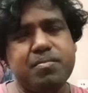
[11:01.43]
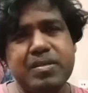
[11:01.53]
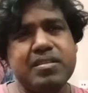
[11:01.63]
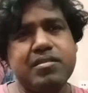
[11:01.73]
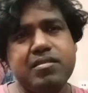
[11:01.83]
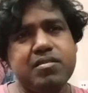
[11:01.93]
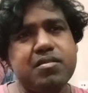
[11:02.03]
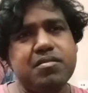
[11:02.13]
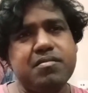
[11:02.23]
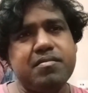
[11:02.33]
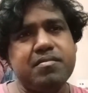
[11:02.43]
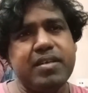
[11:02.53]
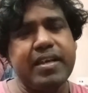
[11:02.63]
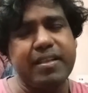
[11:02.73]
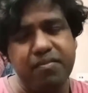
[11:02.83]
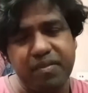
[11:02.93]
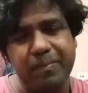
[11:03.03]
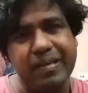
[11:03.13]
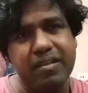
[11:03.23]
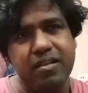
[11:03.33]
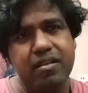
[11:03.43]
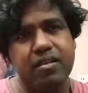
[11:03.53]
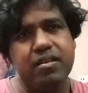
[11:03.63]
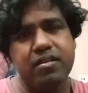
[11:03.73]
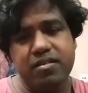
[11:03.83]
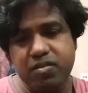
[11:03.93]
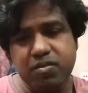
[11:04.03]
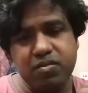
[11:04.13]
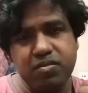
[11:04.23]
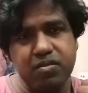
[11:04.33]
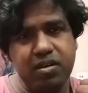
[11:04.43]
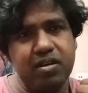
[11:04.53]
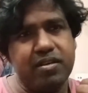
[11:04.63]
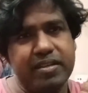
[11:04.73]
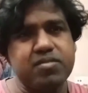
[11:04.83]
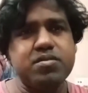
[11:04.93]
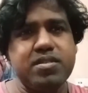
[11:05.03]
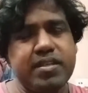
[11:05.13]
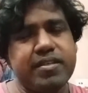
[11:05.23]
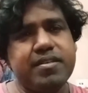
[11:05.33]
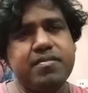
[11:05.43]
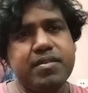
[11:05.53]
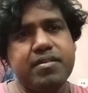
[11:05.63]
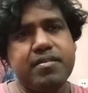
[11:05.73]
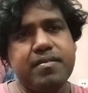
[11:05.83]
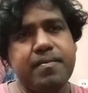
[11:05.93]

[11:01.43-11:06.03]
mother, or any female you are associated with?